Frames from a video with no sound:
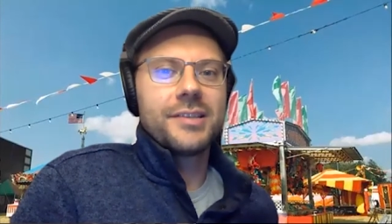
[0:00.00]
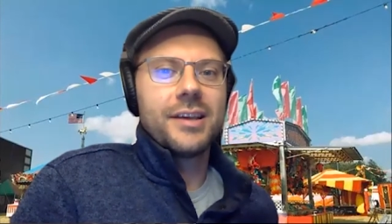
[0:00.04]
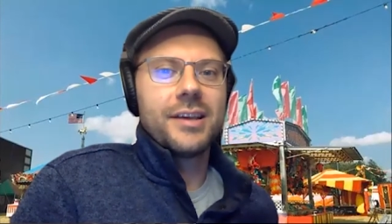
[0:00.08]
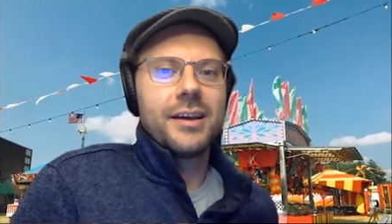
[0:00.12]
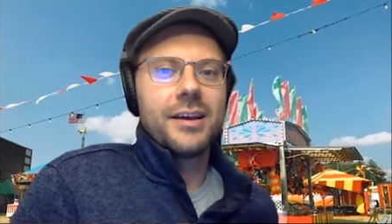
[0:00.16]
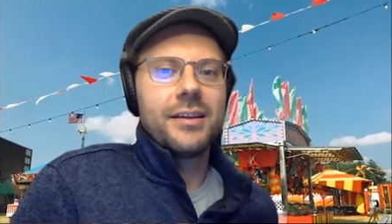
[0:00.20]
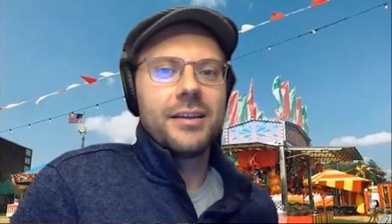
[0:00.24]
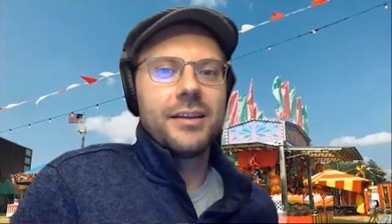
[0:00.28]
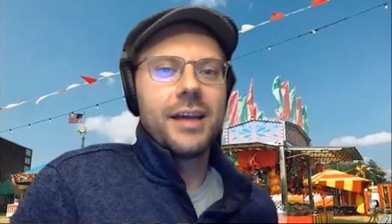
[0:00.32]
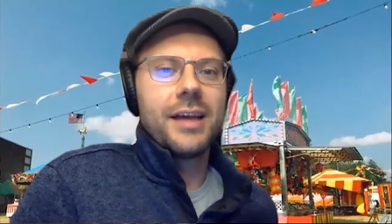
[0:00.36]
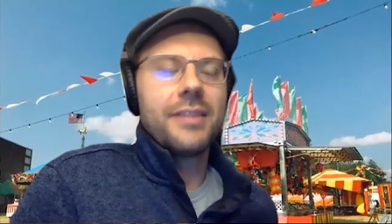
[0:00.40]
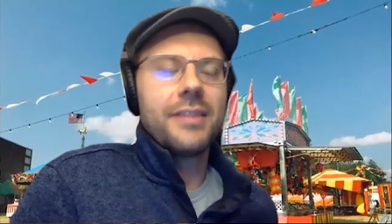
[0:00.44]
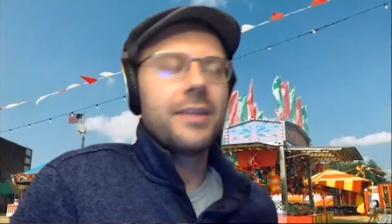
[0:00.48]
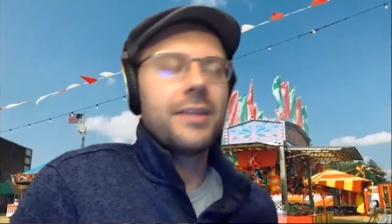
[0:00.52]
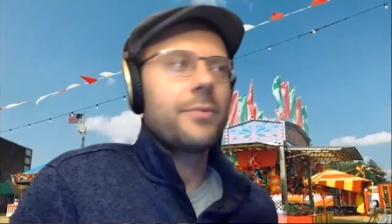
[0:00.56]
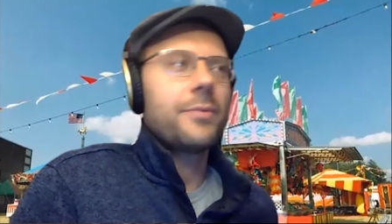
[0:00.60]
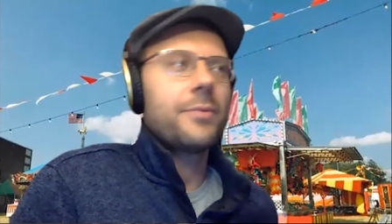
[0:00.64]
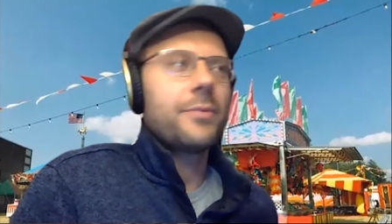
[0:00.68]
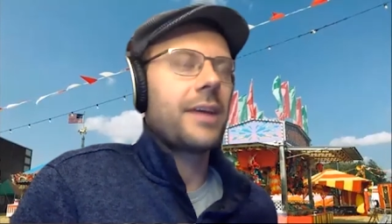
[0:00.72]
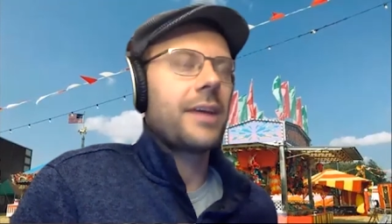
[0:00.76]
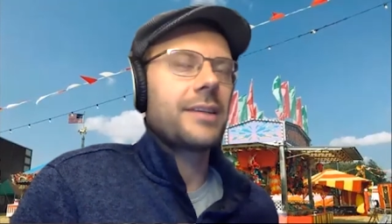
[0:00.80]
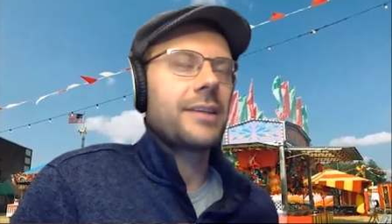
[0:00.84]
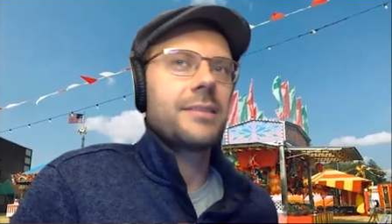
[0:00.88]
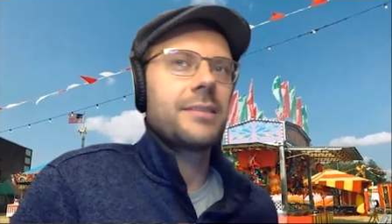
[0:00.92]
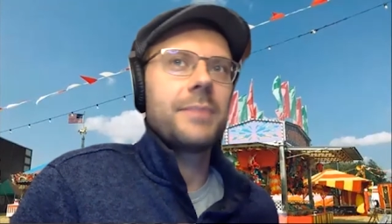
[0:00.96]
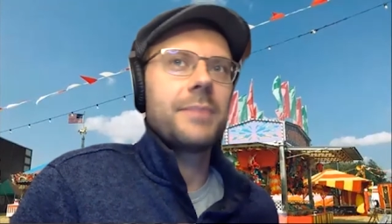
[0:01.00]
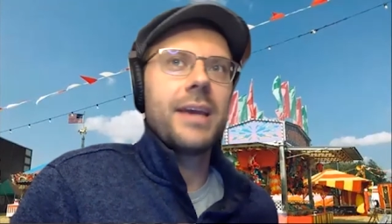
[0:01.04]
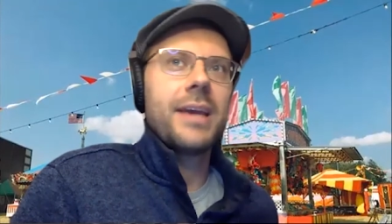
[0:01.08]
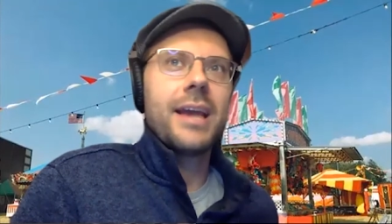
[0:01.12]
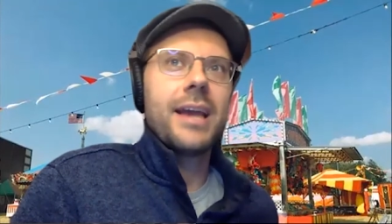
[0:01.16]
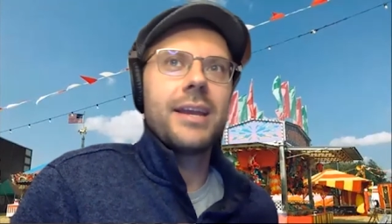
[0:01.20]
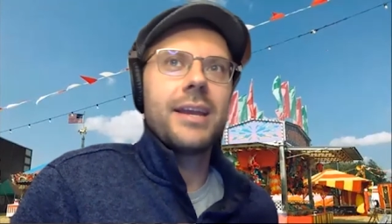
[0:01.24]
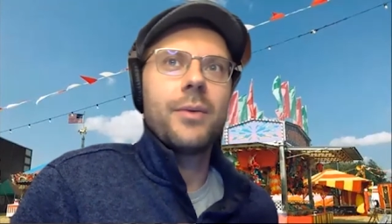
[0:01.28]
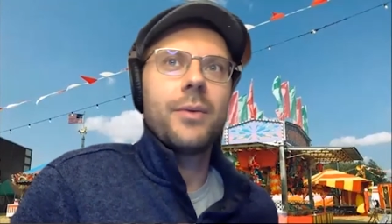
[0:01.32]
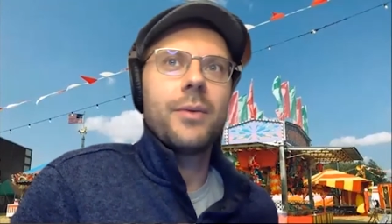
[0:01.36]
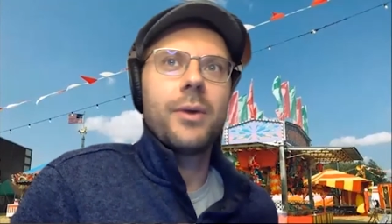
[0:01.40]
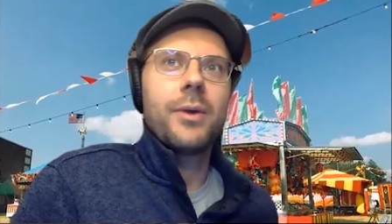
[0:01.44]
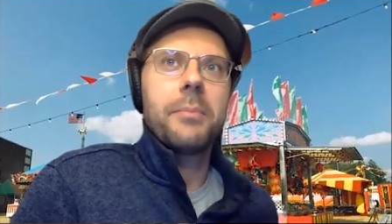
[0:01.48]
Uh, I think we'd like to be
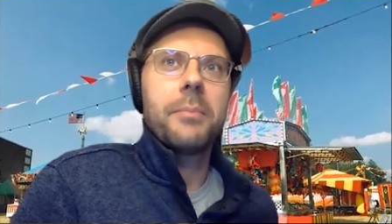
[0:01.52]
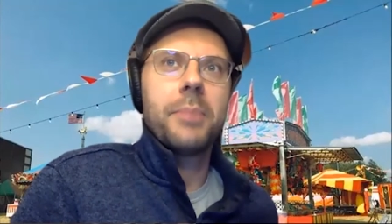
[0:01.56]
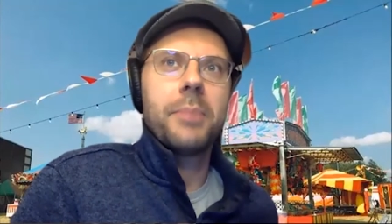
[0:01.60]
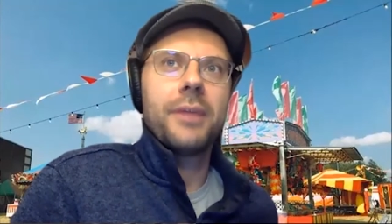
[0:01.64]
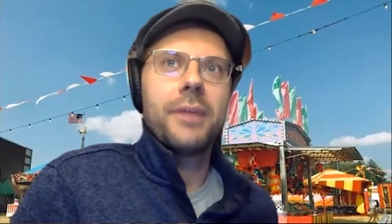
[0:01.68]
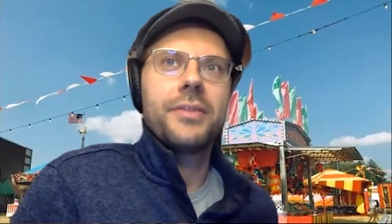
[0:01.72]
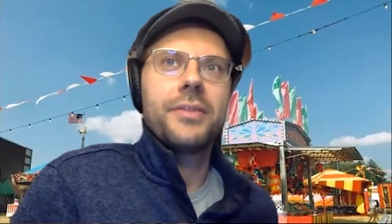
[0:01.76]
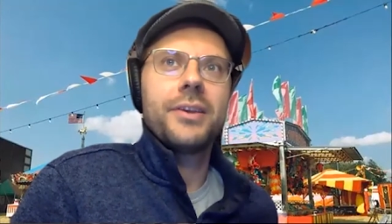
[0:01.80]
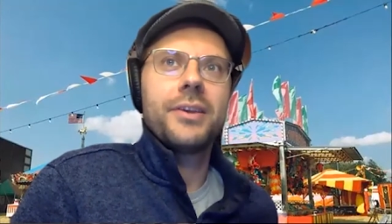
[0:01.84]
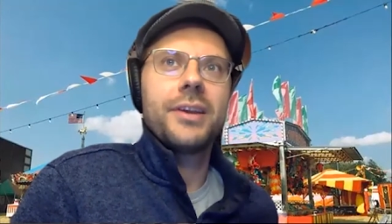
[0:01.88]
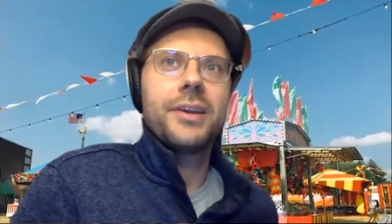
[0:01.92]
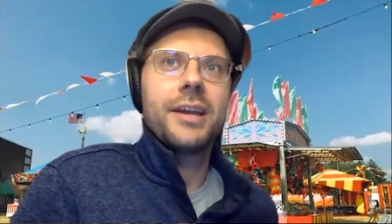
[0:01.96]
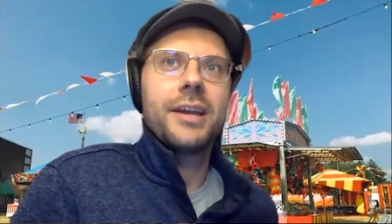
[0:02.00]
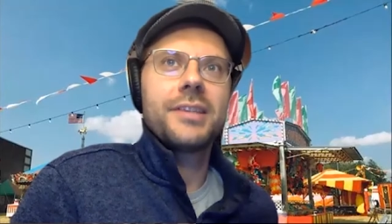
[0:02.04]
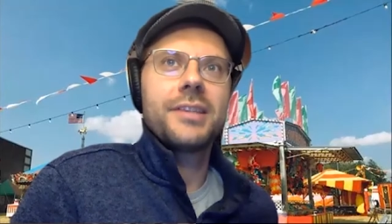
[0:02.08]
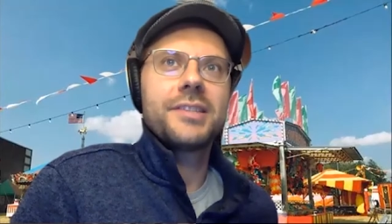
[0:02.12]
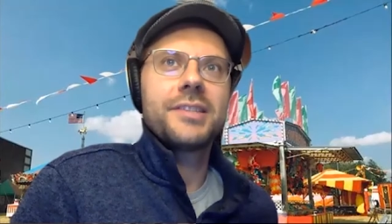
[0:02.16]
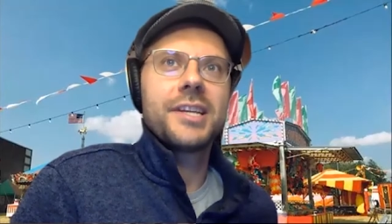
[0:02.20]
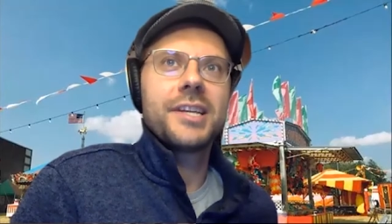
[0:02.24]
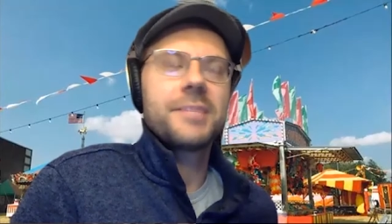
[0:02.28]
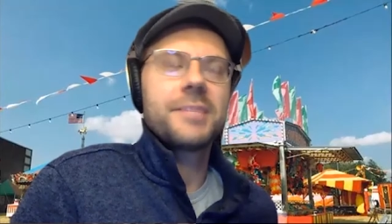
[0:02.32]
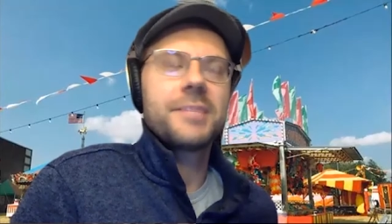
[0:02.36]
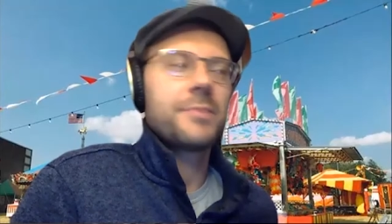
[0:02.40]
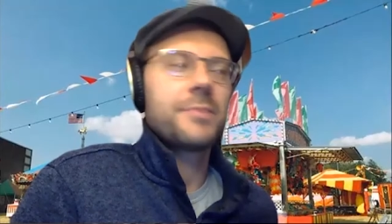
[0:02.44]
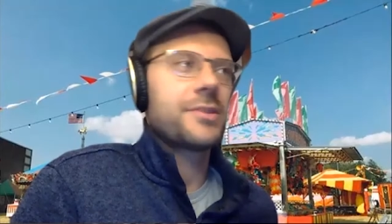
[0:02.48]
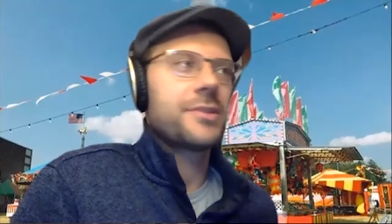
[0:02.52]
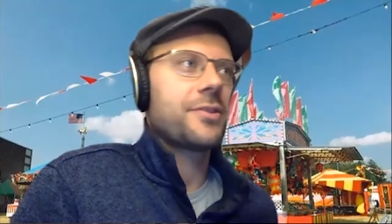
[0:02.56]
anywhere but the United States, but